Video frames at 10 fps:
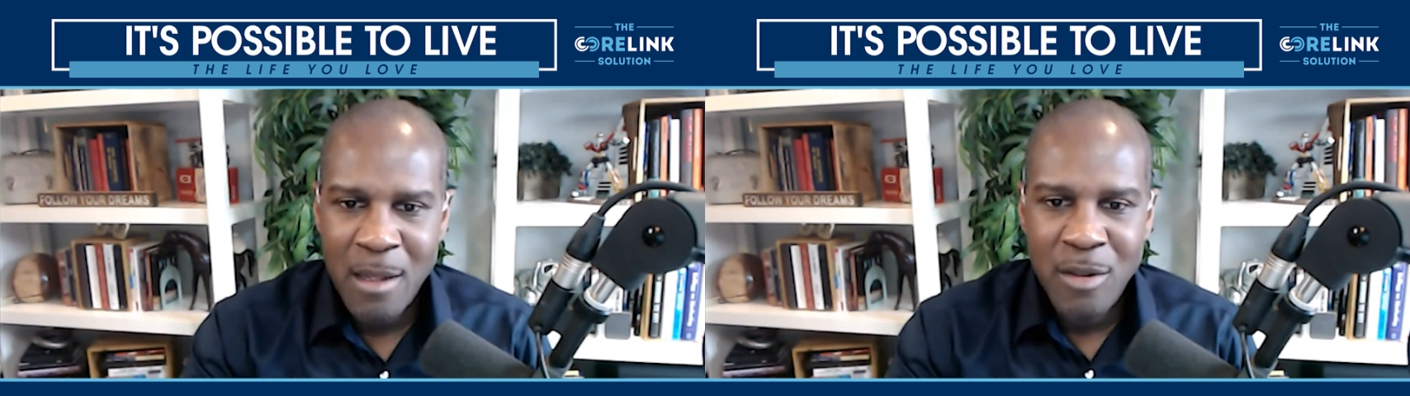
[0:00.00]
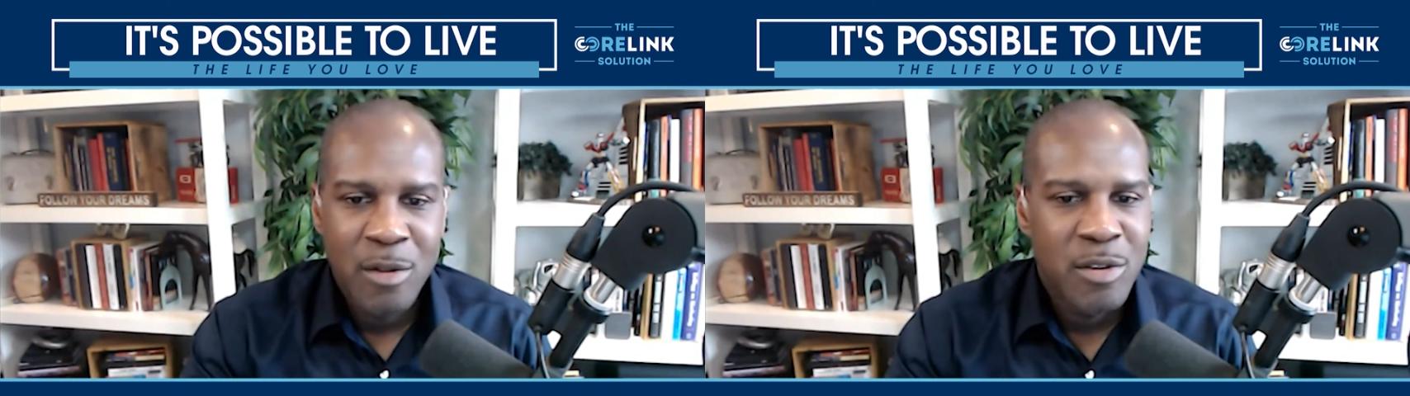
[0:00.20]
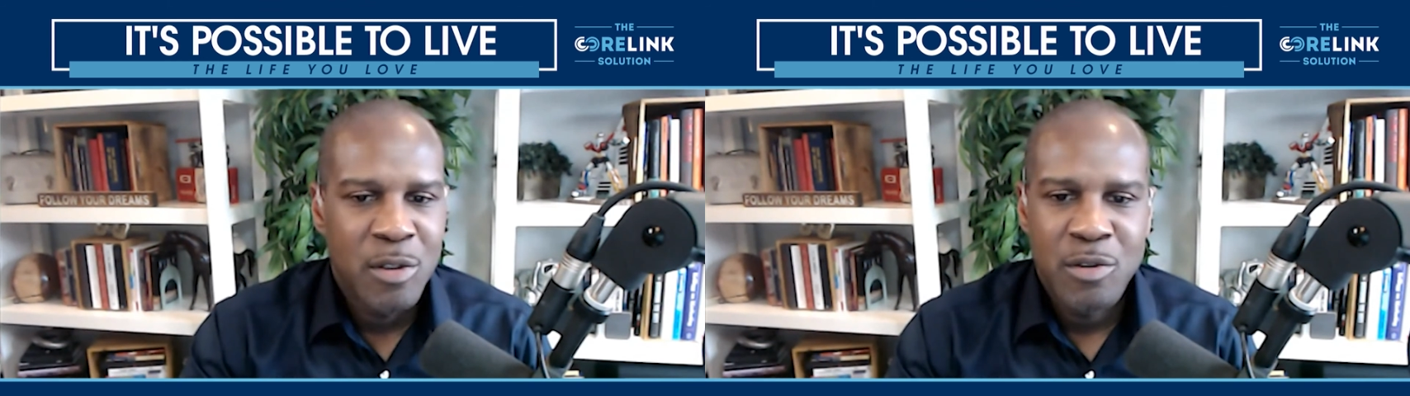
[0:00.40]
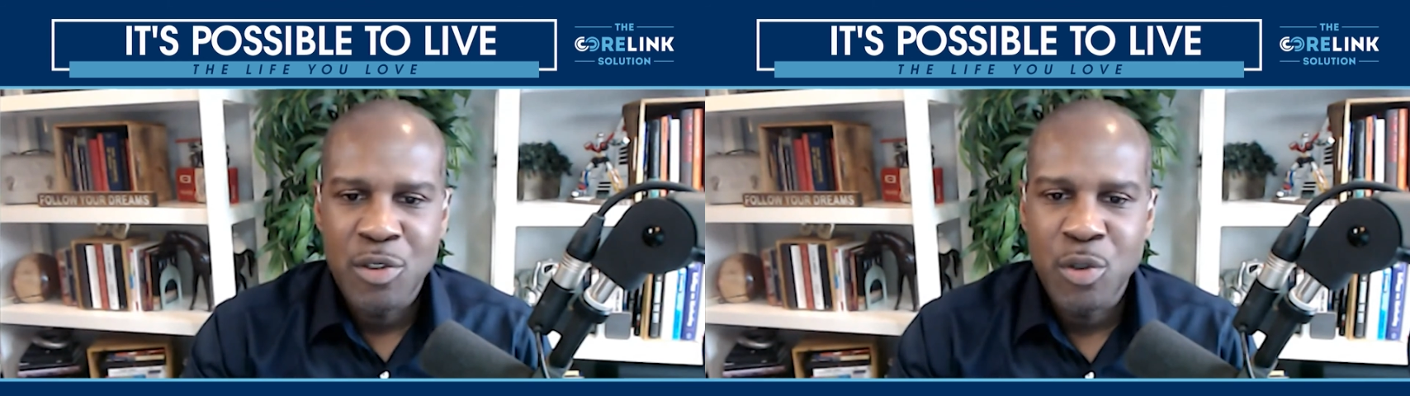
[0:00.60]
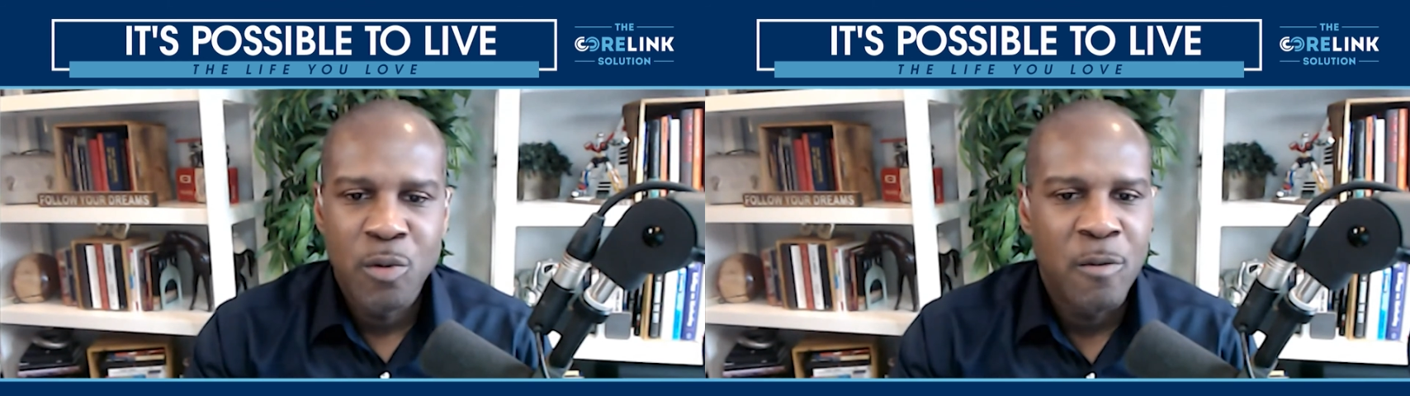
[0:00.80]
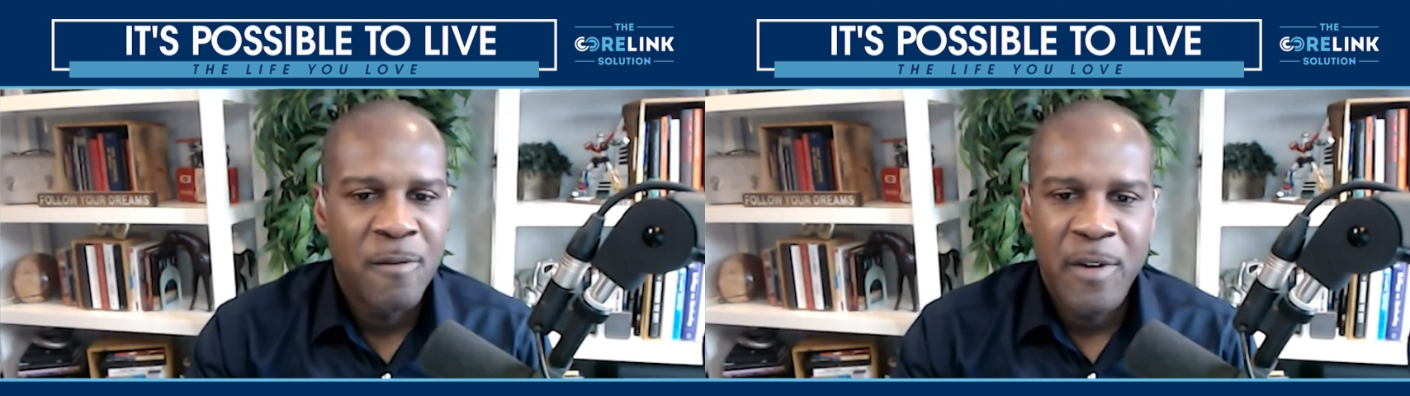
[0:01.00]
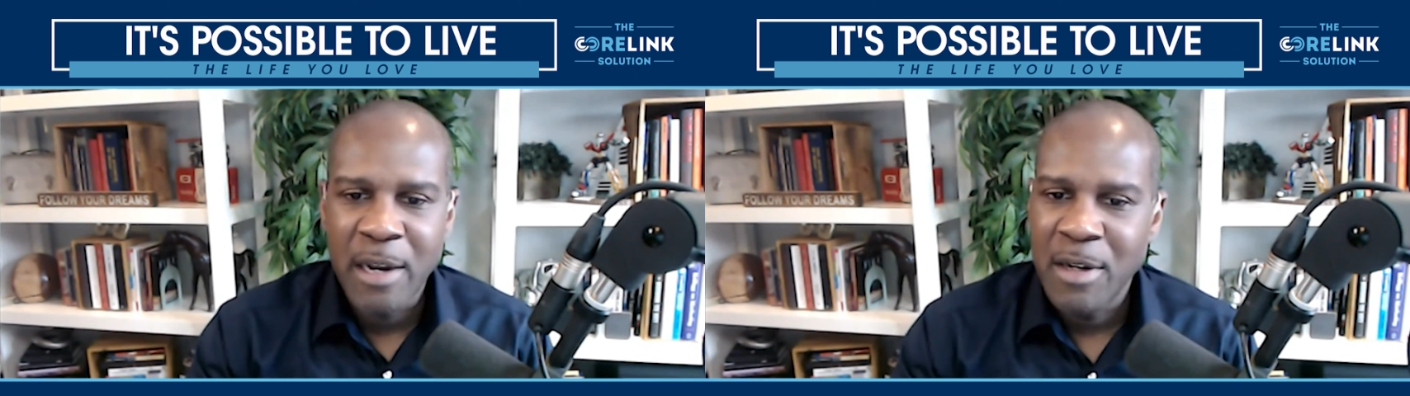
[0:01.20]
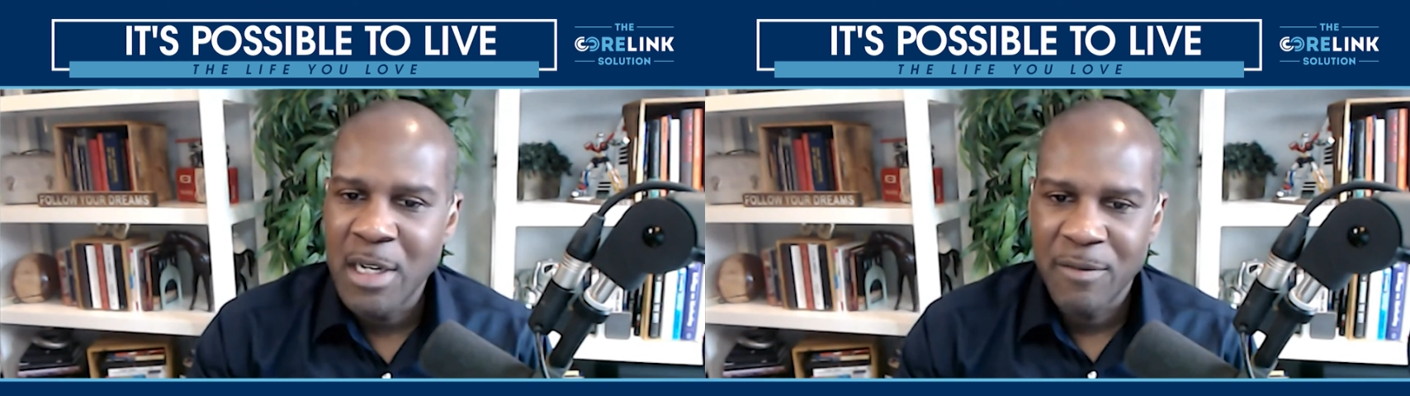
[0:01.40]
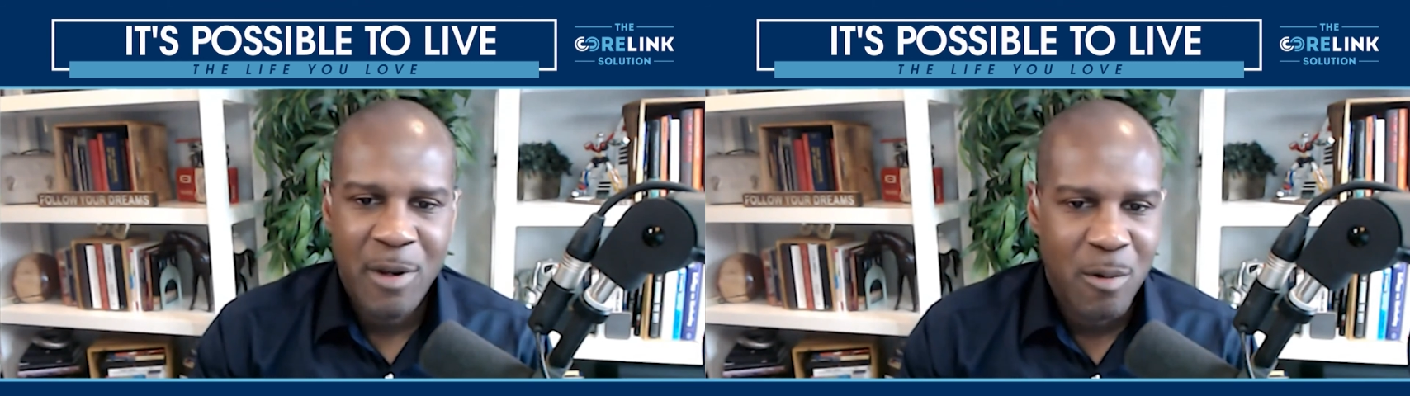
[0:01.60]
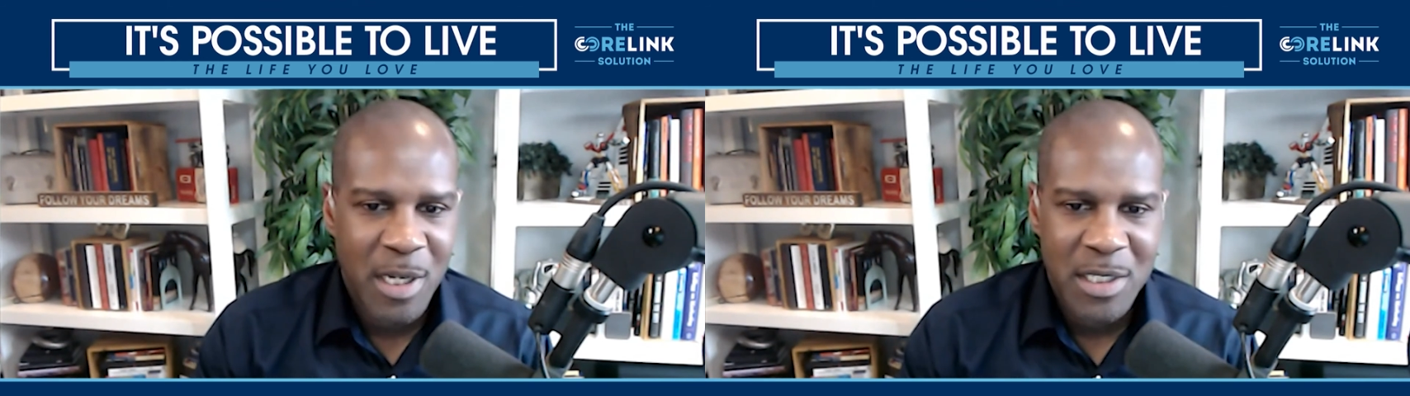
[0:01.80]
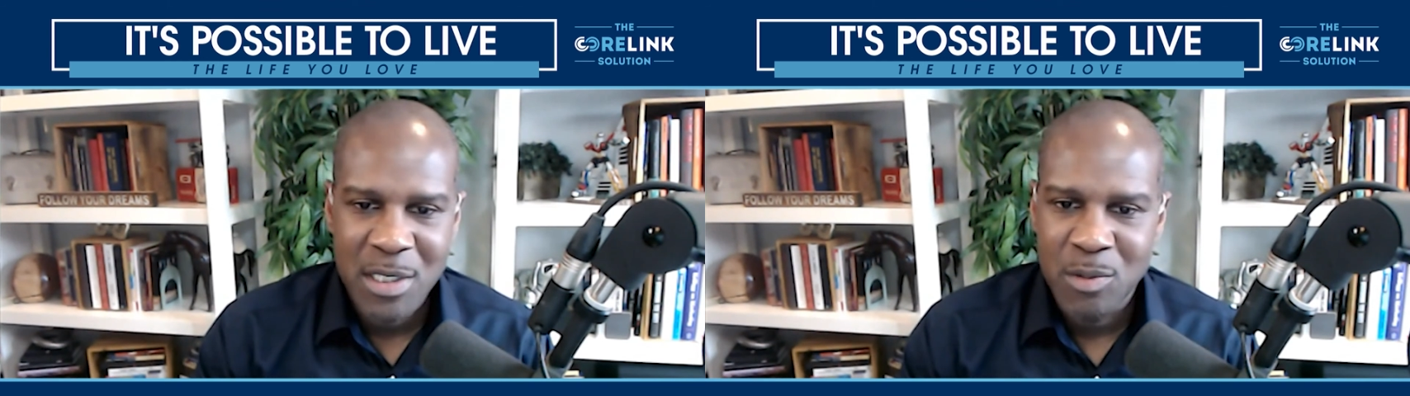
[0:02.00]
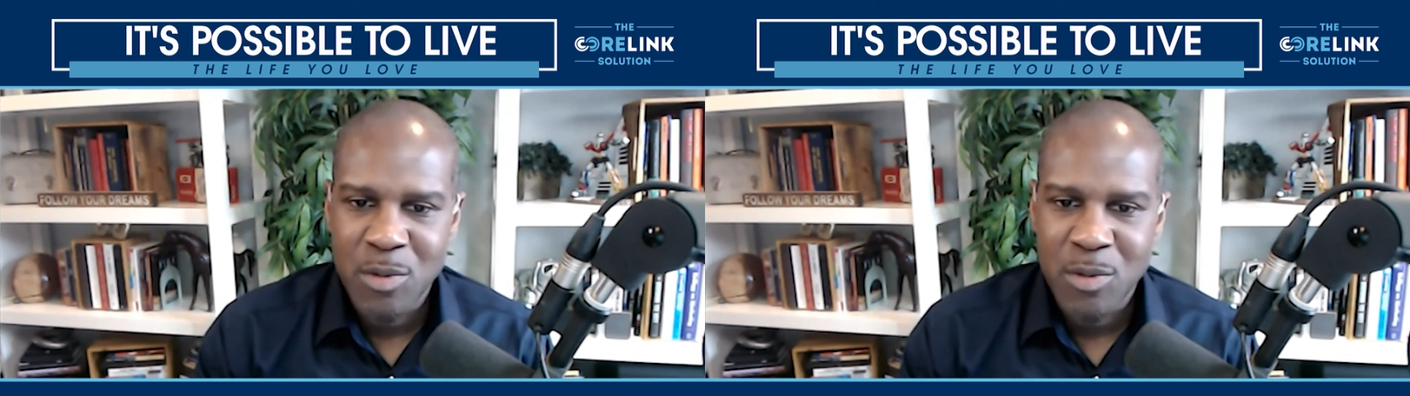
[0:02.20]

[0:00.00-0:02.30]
Those are two very different questions